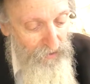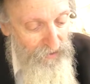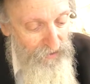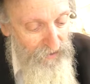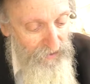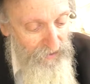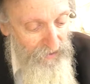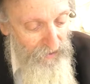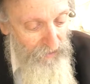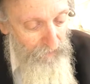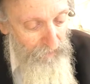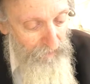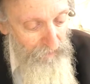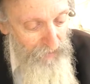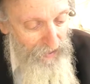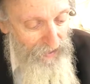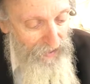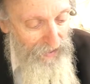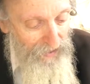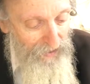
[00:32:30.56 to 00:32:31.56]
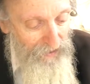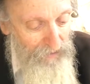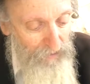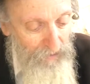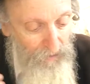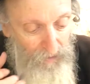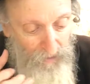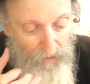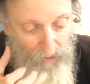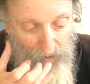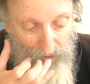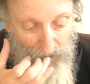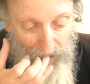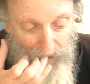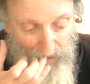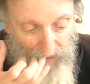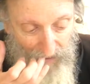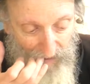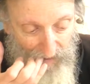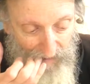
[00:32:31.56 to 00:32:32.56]
is the main,
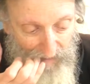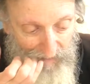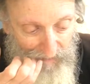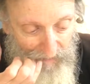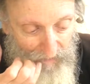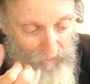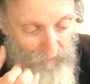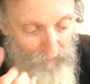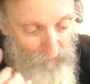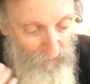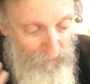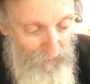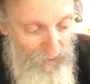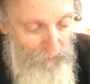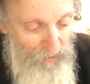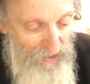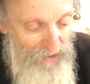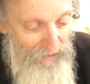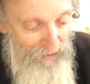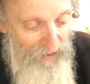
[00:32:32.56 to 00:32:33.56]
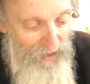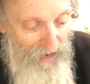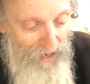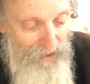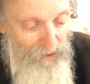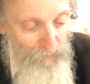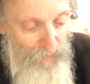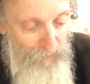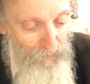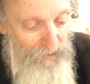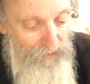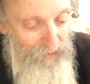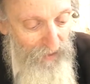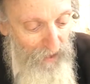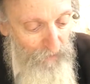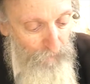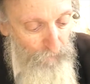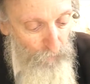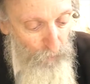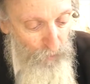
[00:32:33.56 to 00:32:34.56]
my main chayas, my main
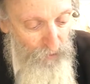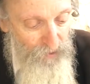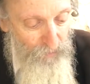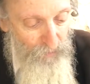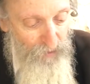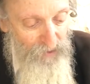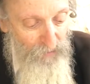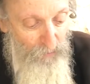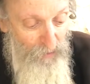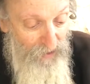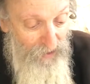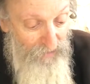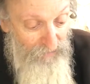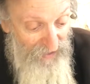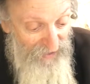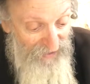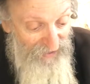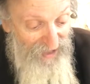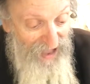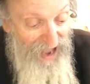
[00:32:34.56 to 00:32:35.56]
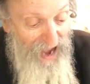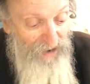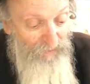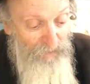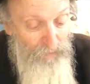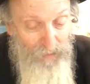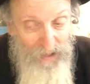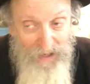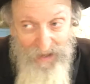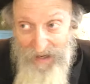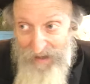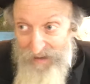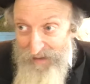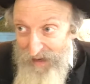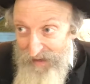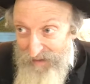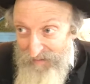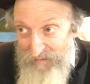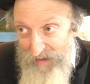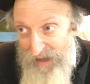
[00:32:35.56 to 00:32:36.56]
life force, and it's to really enliven me again,
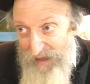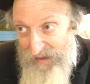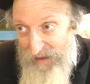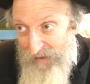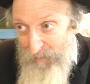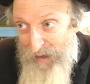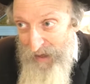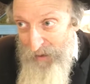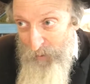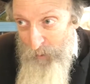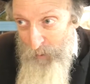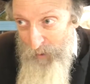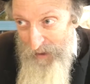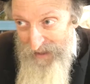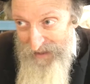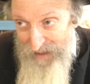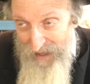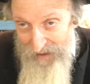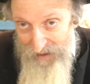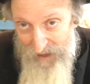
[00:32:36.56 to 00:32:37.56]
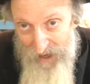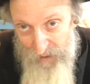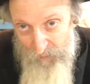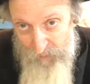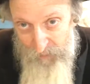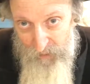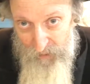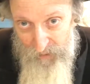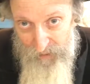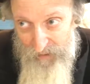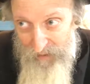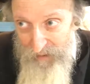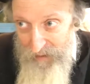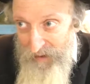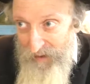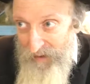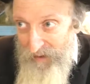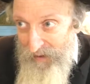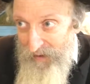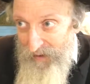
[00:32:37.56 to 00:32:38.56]
like give me a new lease on life,
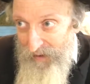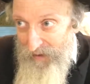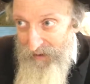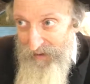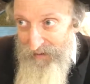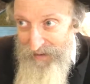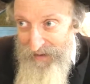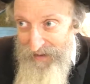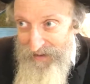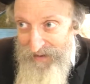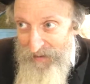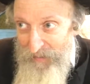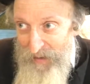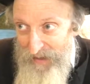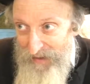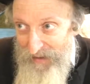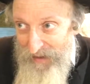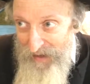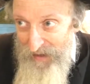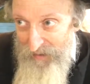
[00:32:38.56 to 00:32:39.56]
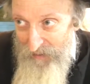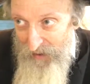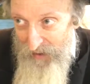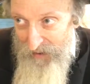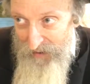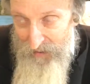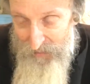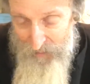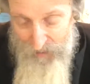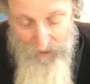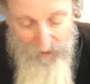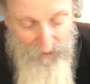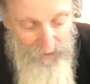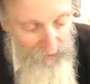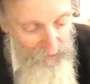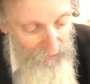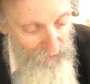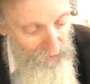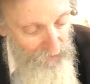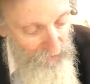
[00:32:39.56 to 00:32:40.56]
like a Tchias Mason kind of thing. He's
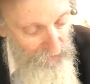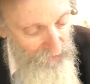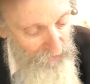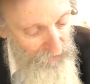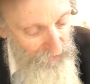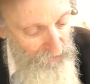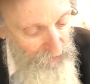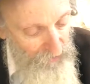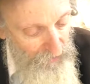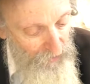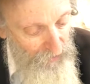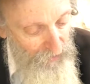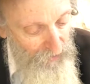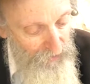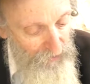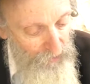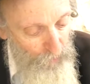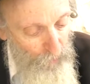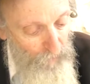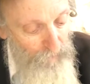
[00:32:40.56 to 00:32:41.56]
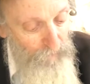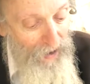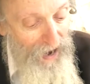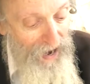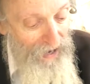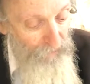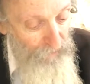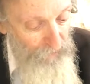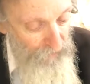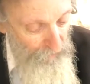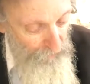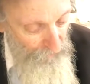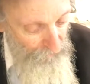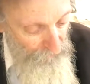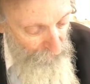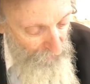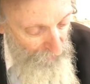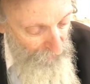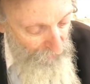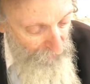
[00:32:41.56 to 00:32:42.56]
really going to revive him,
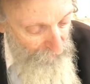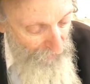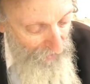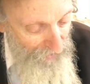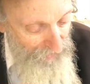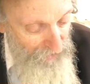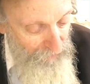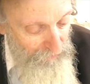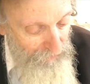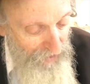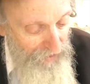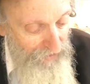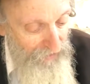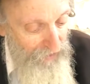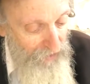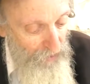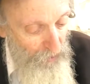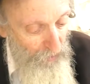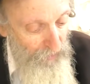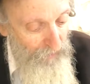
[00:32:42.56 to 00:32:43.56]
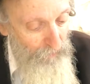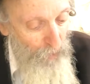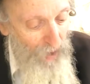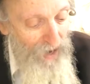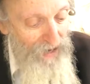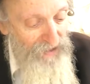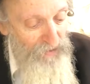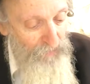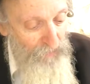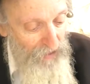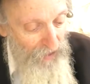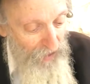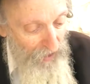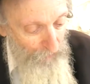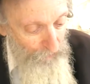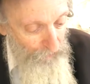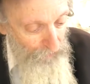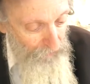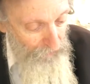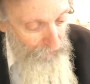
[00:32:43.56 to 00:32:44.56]
and rise me
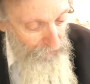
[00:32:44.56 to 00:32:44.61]
up,